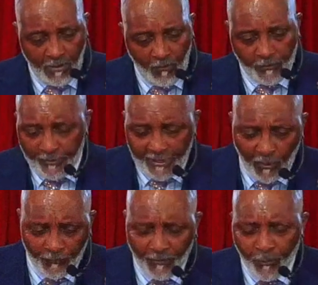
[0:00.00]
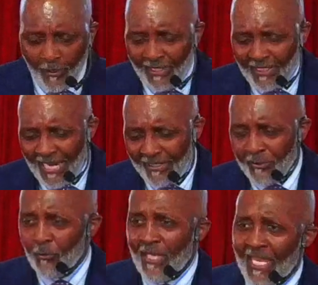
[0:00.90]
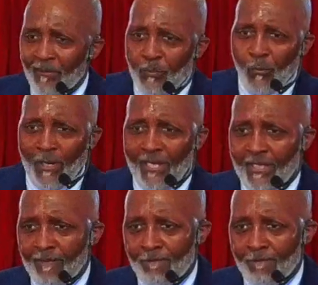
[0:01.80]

When you get on the prayer line and you can't pray,